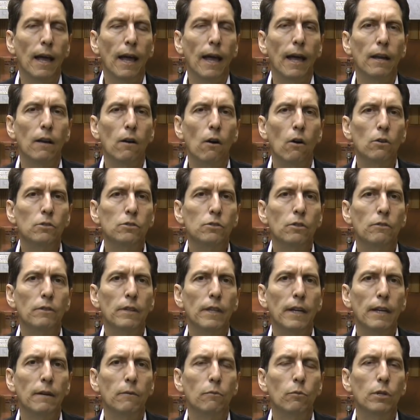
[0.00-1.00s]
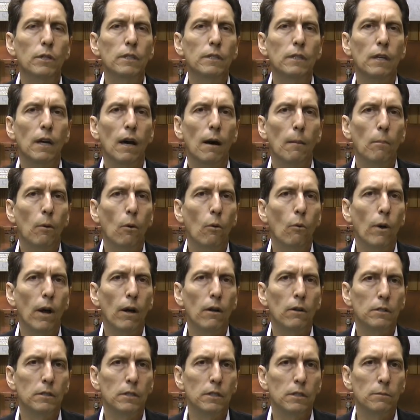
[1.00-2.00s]
and also they wouldn't couple
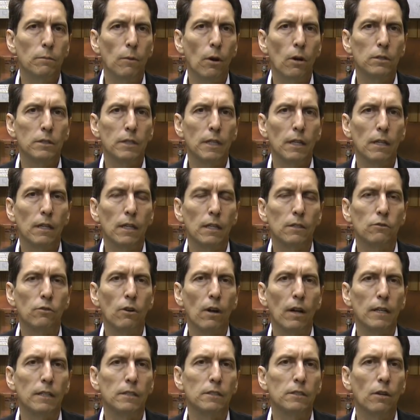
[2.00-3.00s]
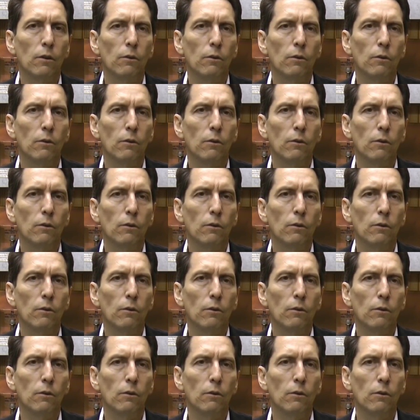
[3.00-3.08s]
well into small scale electronics.